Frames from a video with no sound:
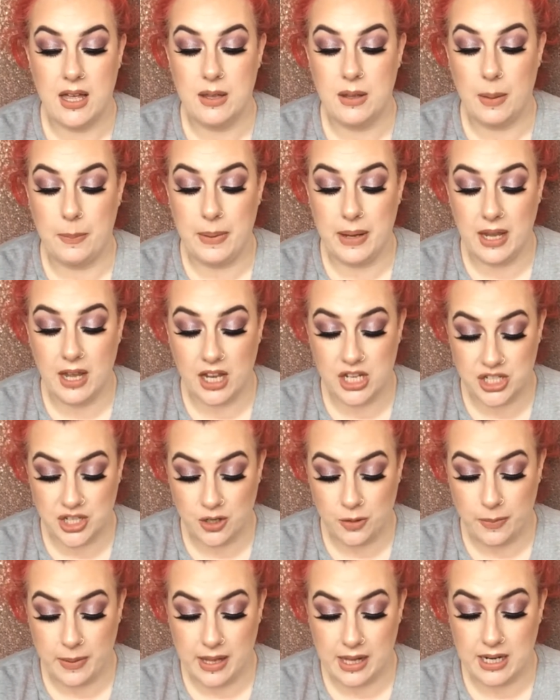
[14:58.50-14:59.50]
a big
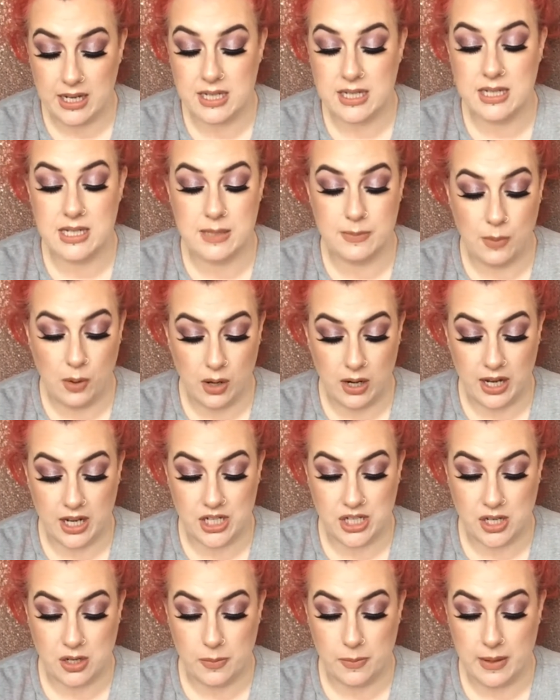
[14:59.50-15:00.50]
eyeshadow palette, a small
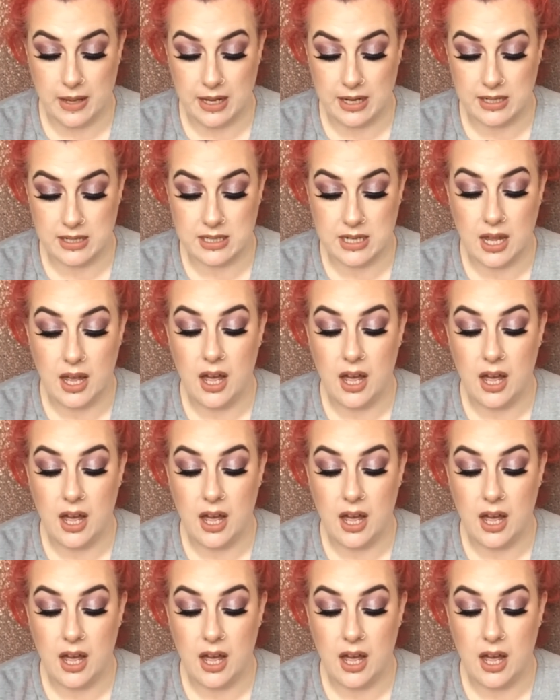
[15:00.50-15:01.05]
eyeshadow palette,